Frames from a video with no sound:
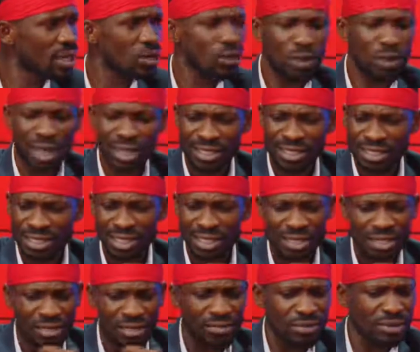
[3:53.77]
Look at
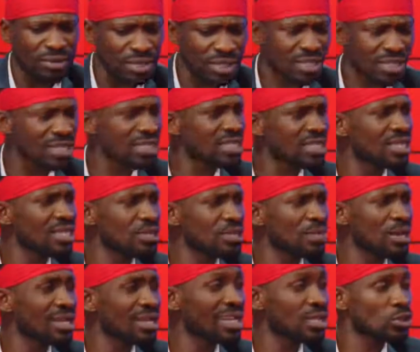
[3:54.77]
the senseless
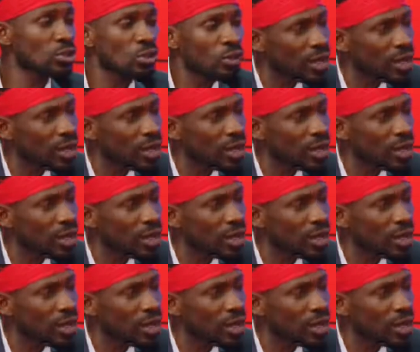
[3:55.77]
murders.